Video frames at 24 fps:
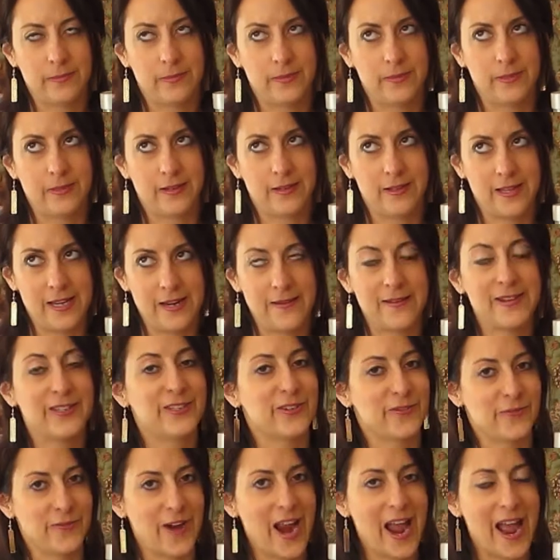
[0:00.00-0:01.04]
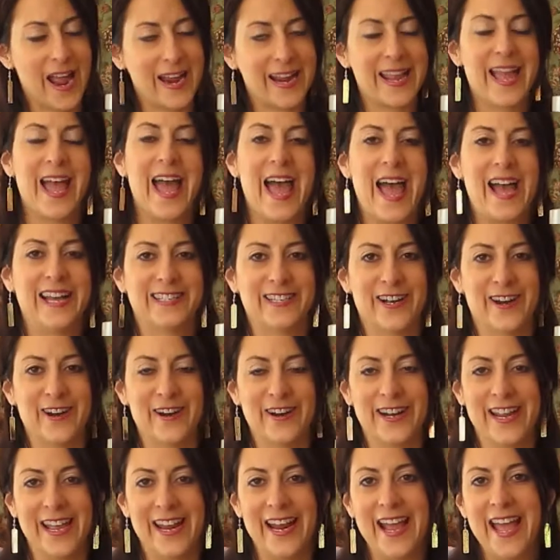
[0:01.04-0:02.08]
the clearance rack at
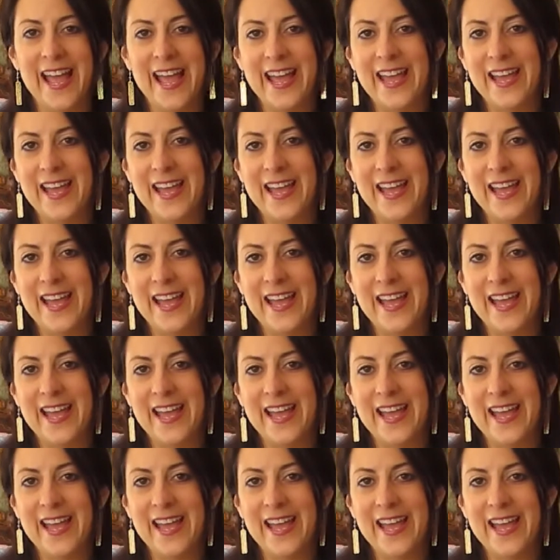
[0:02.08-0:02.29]
Target.